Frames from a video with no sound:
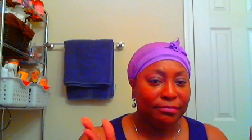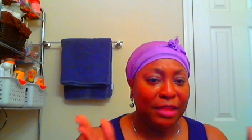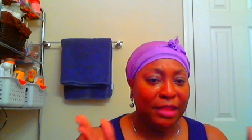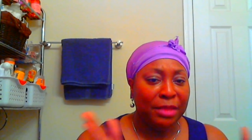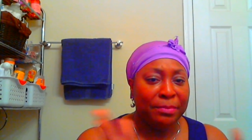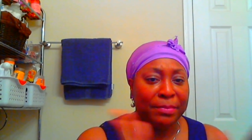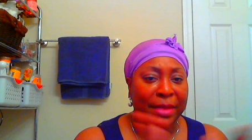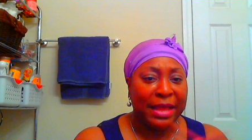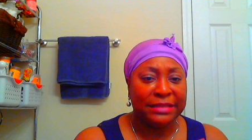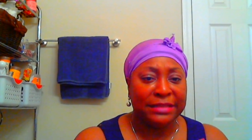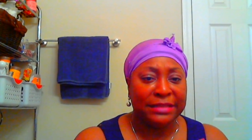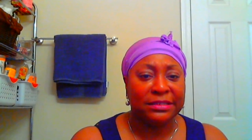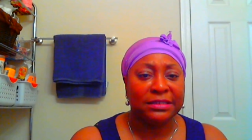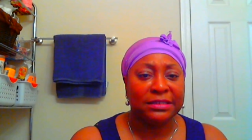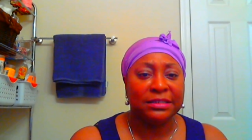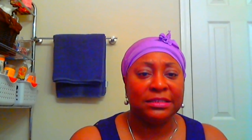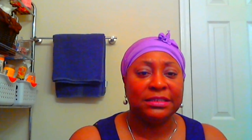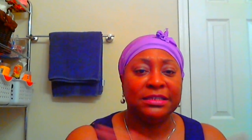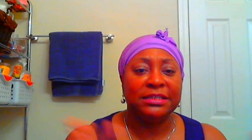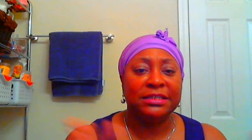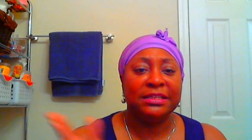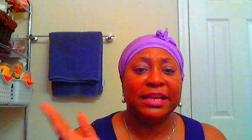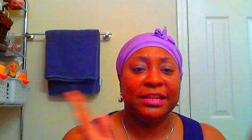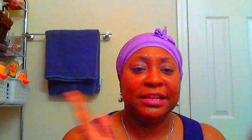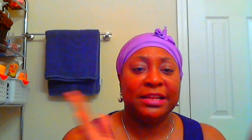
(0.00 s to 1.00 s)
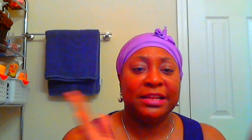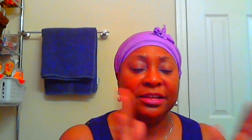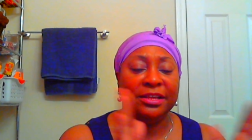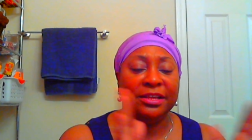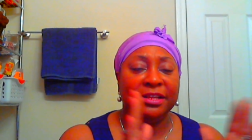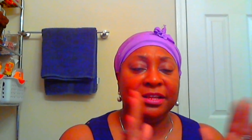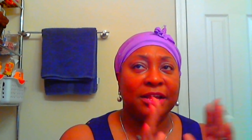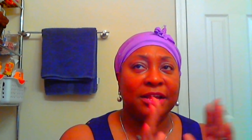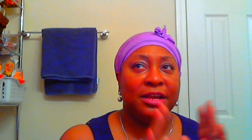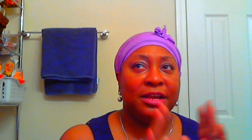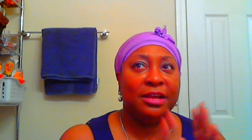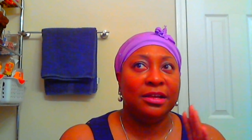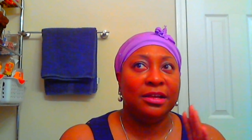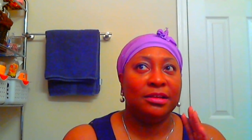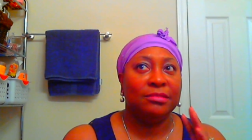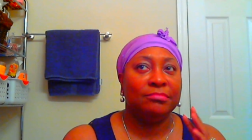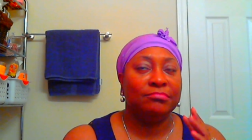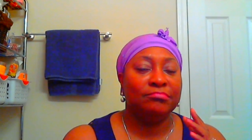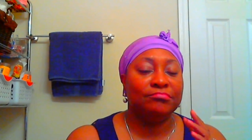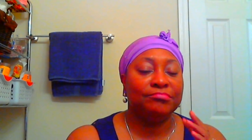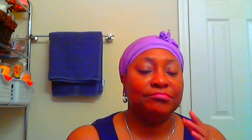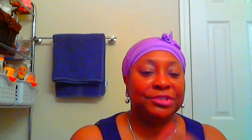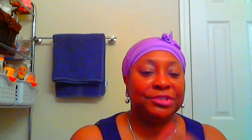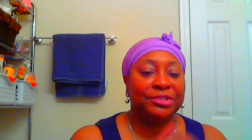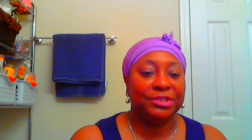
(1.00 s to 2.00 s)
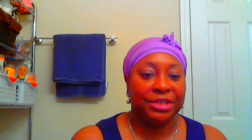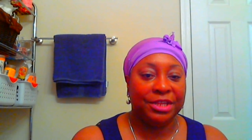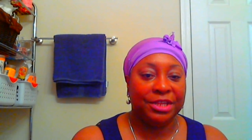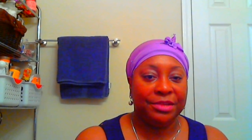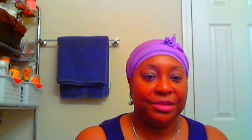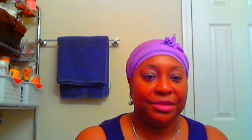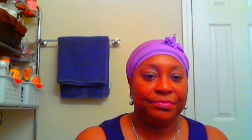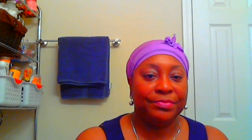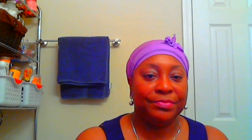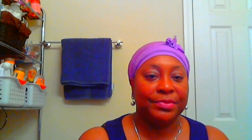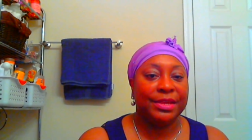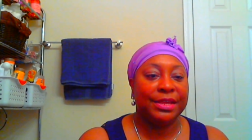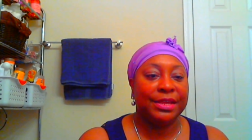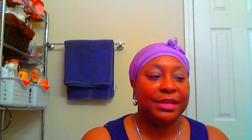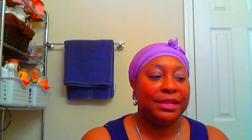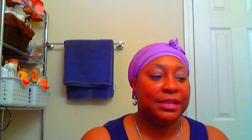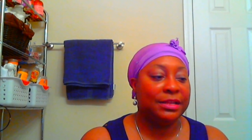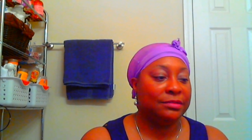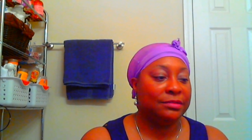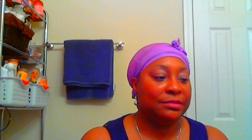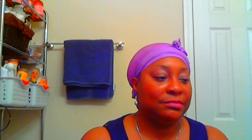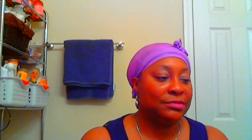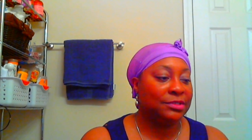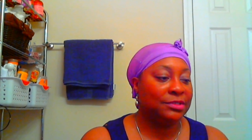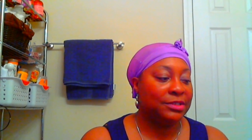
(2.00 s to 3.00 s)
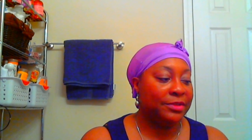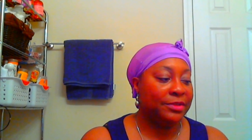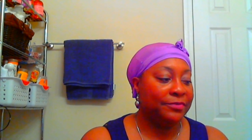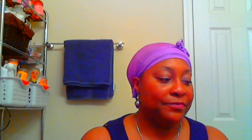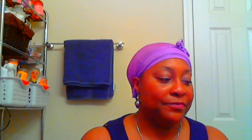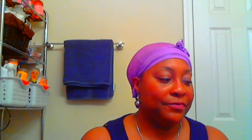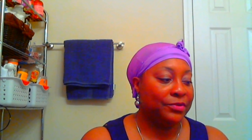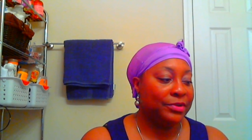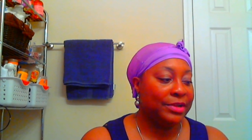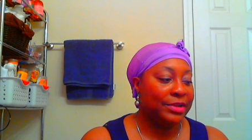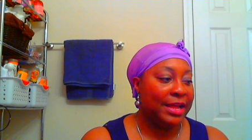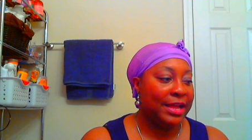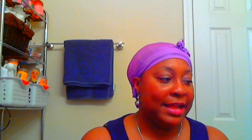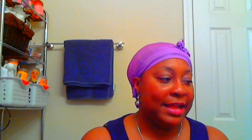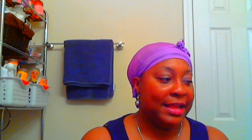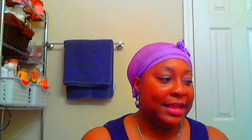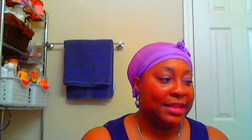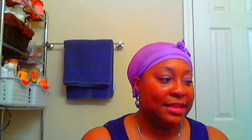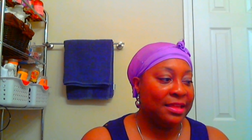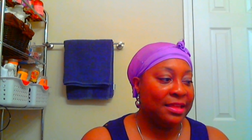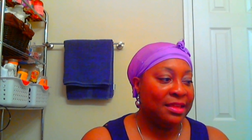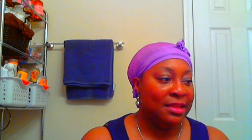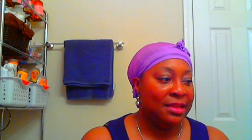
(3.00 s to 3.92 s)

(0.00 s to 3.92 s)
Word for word: basically let it seep for like,